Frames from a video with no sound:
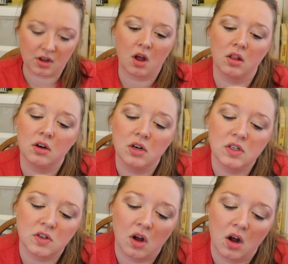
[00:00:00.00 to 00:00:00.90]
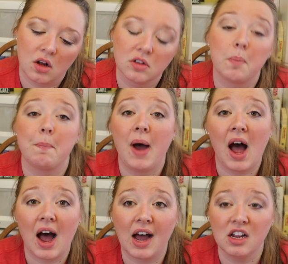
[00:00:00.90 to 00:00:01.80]
The color is called
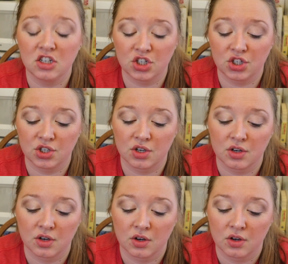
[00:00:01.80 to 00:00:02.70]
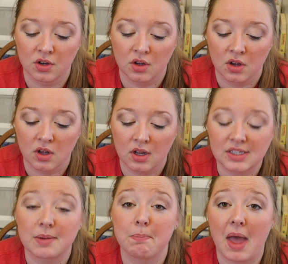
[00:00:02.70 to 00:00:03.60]
Posh.
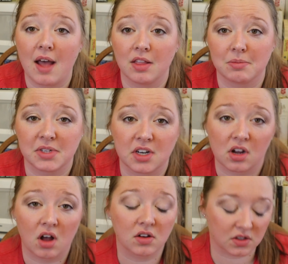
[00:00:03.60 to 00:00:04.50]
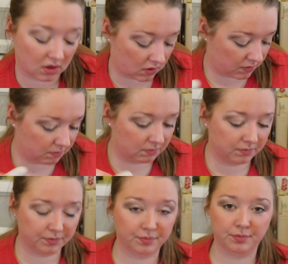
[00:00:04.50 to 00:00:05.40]
It's a matte lipstick also.
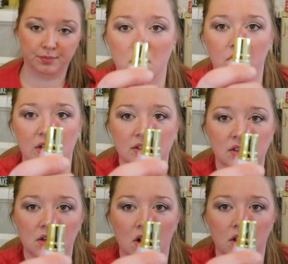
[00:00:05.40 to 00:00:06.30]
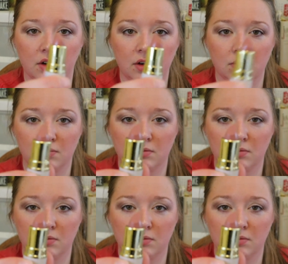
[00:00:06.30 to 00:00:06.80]
Well, that's the color.